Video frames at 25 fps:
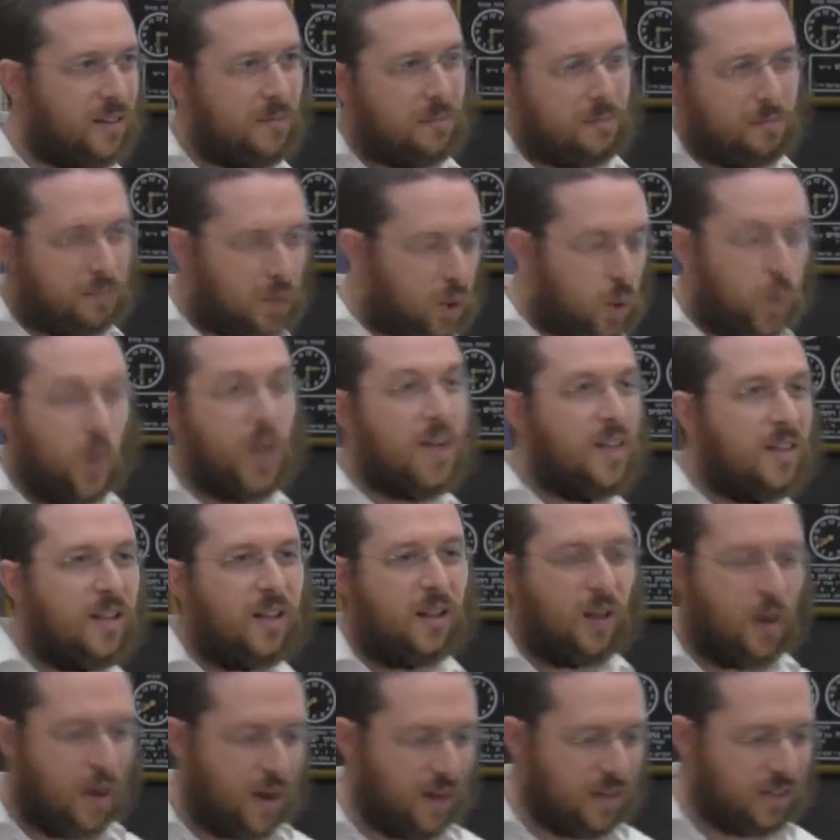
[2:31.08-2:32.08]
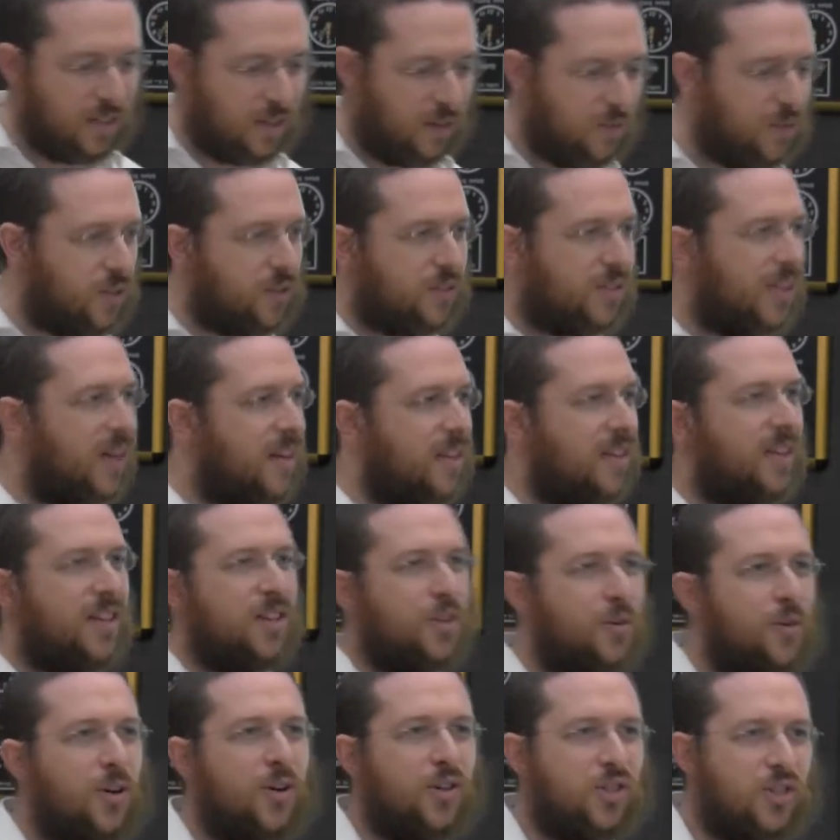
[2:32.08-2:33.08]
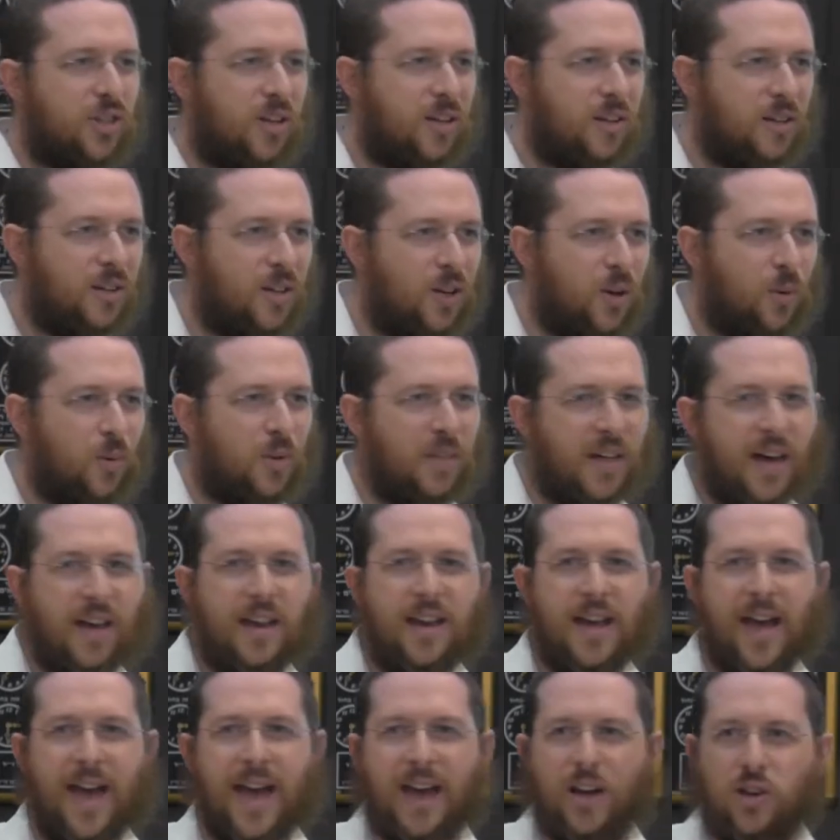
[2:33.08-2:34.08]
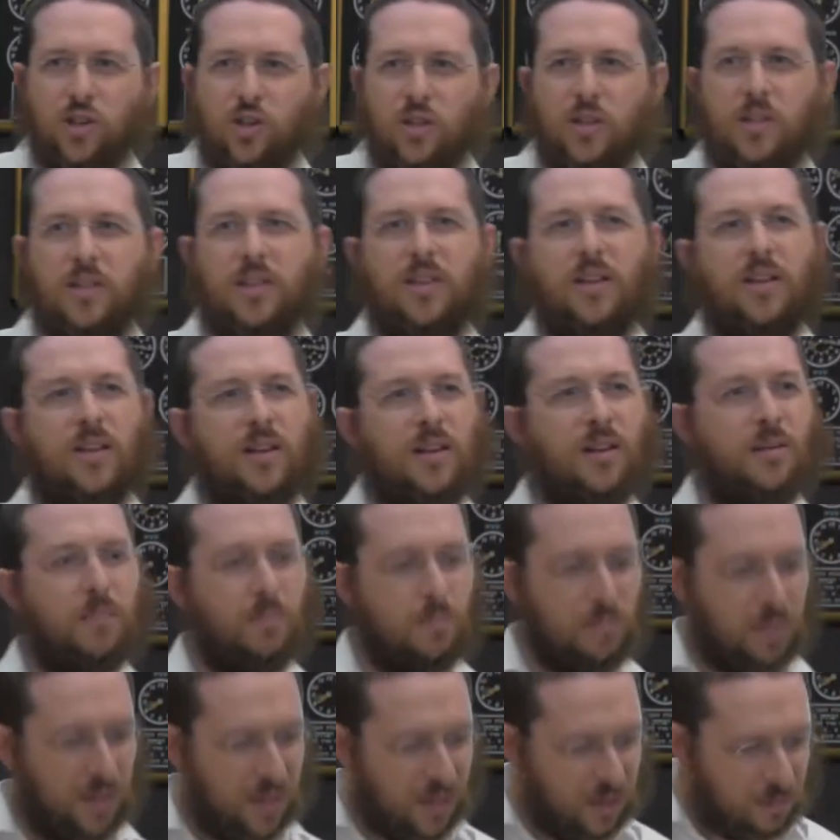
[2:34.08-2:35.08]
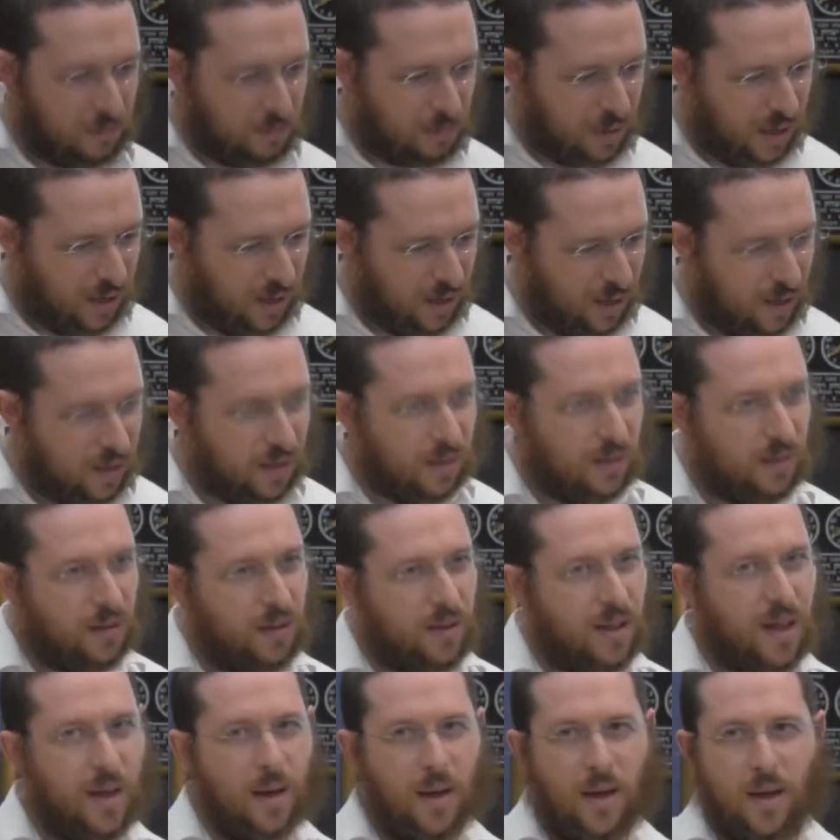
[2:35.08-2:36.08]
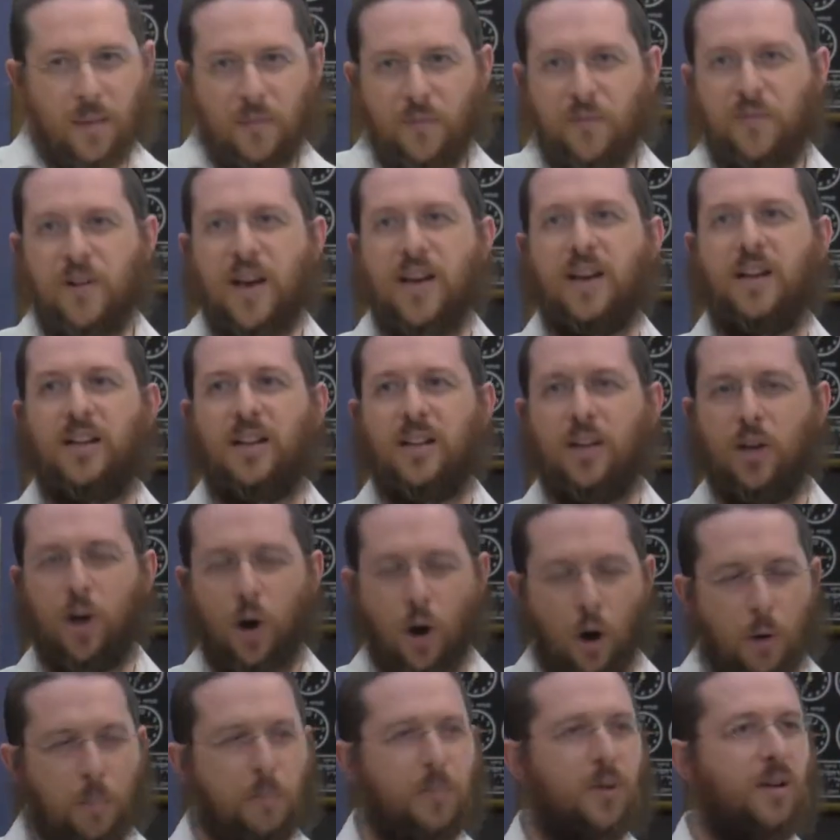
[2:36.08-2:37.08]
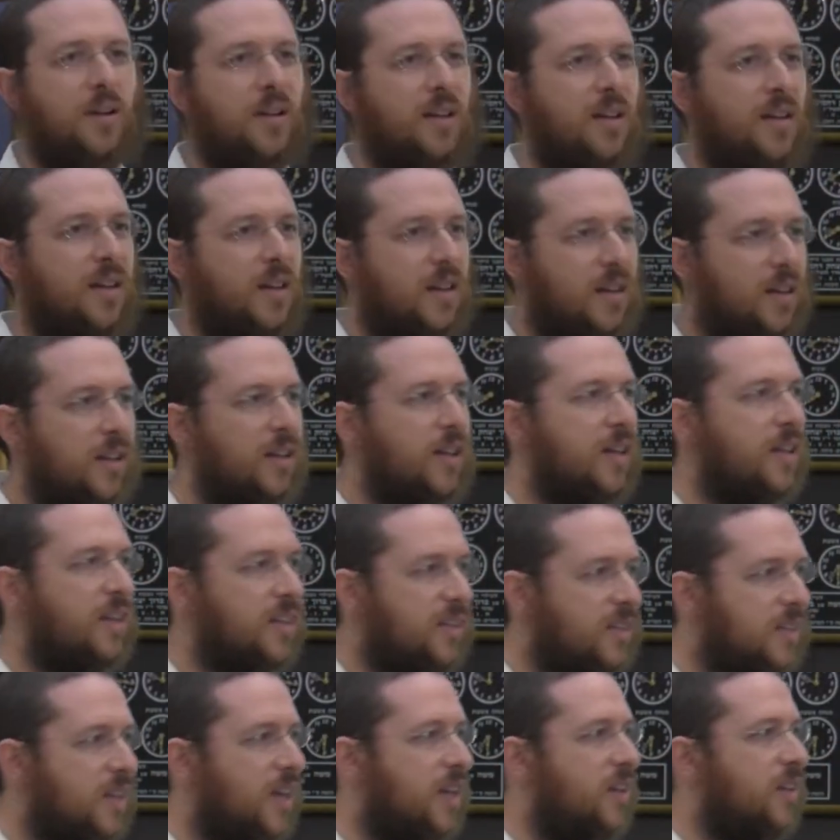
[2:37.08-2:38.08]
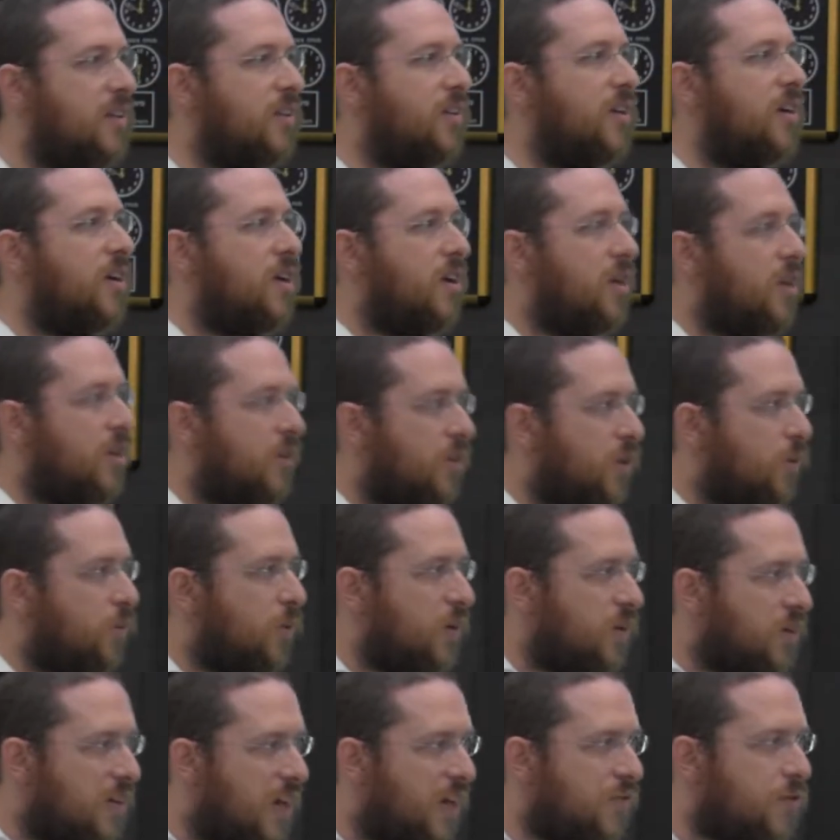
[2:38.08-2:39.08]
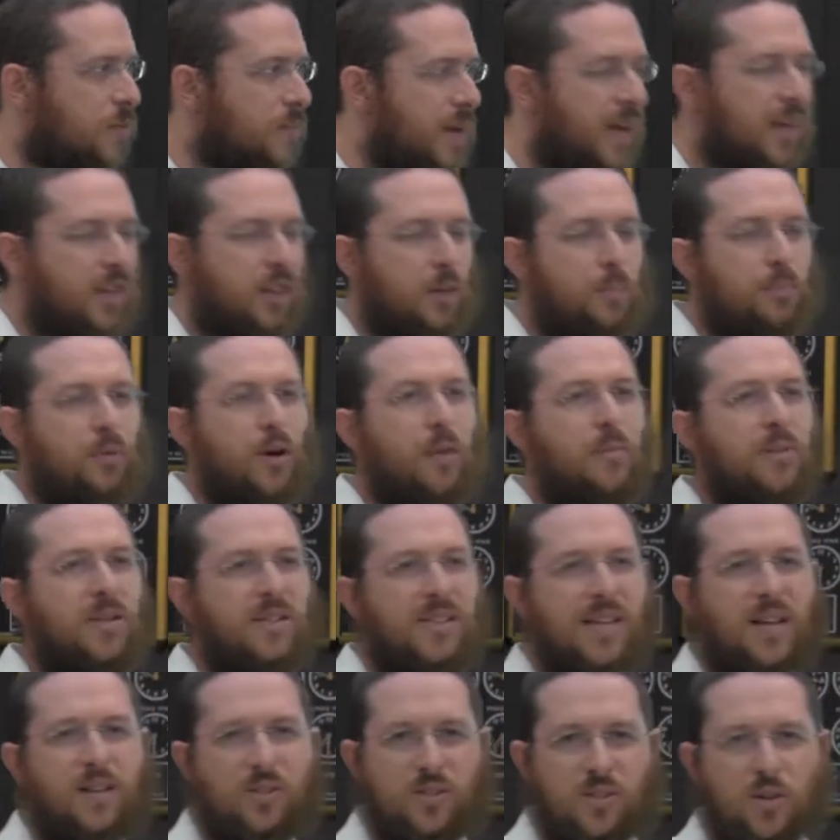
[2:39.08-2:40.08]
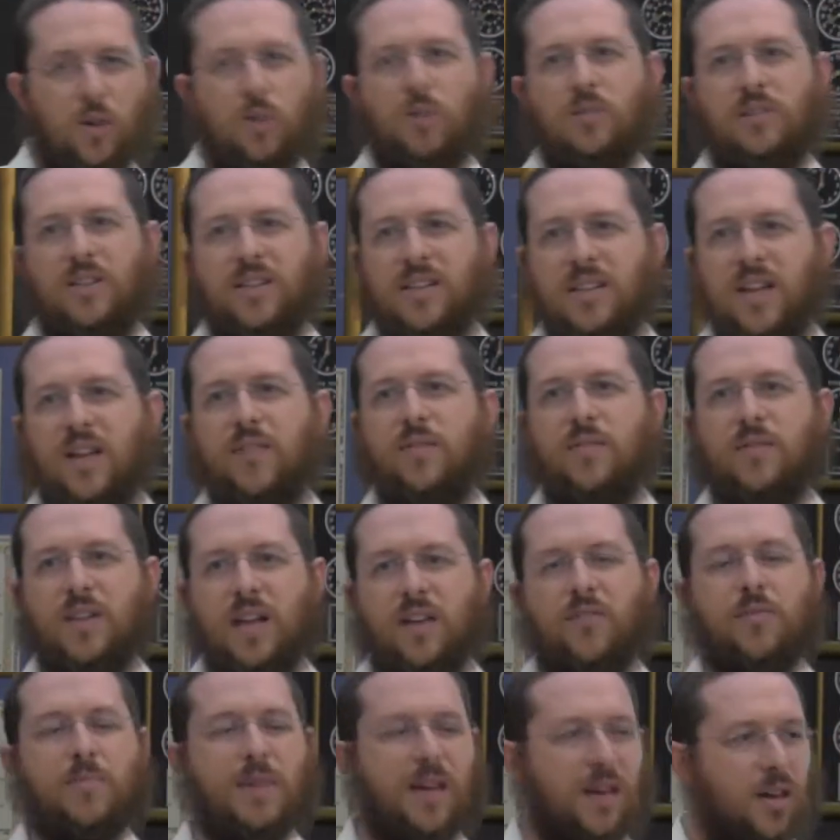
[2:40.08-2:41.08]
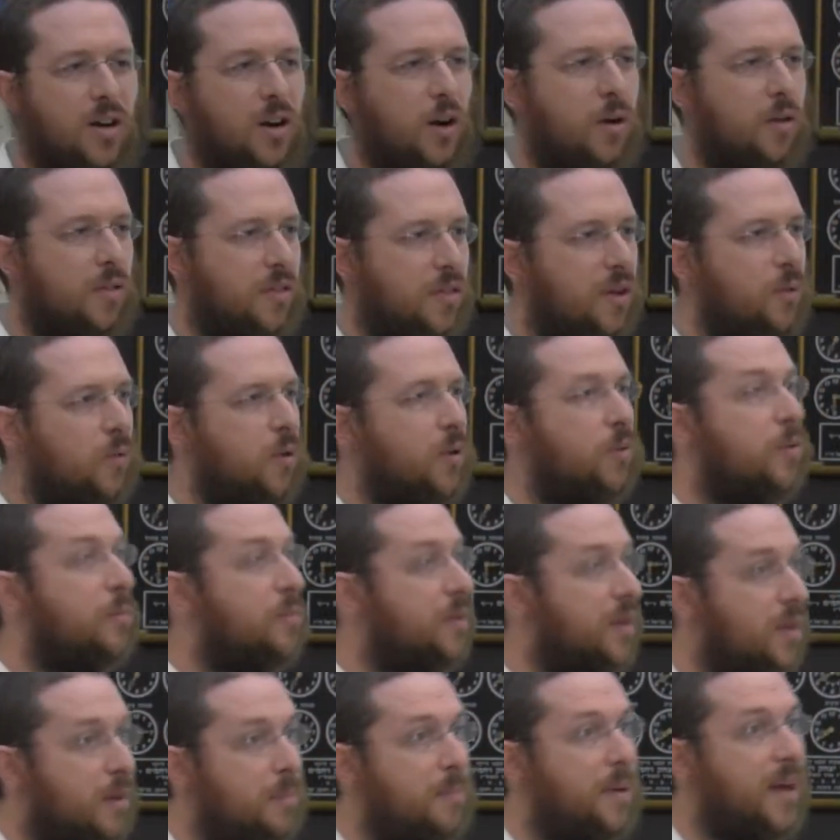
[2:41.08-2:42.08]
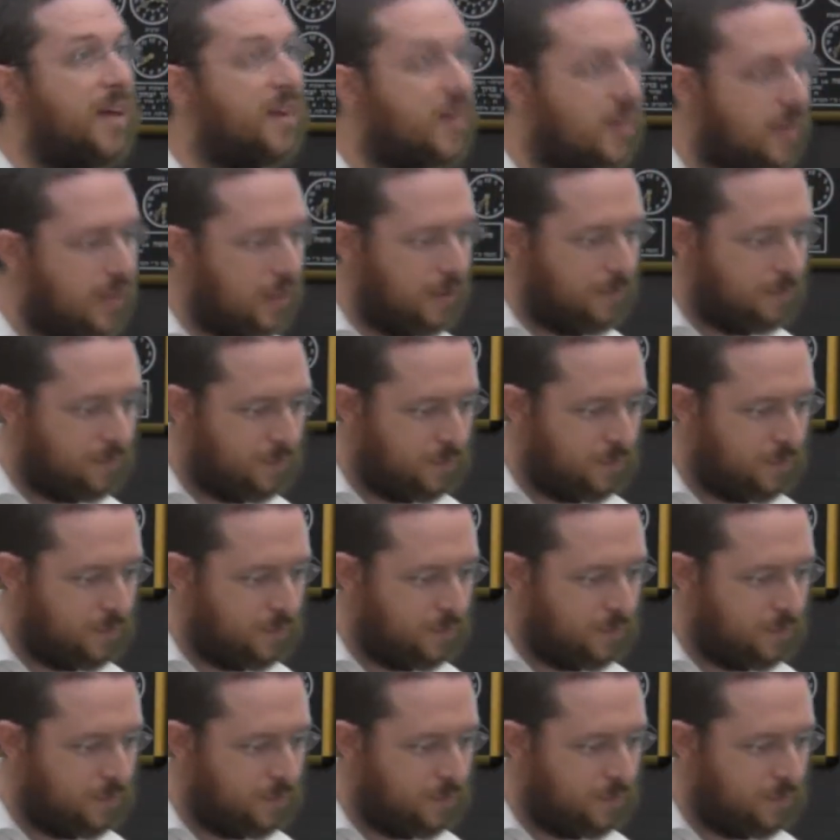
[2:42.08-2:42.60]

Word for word: between the lines of the tzaddik and the rasha without actually being, being emphatically, openly, and clearly stated that we'd never make the promise. Our soul did nev- never made an oath that we will be a Benoni.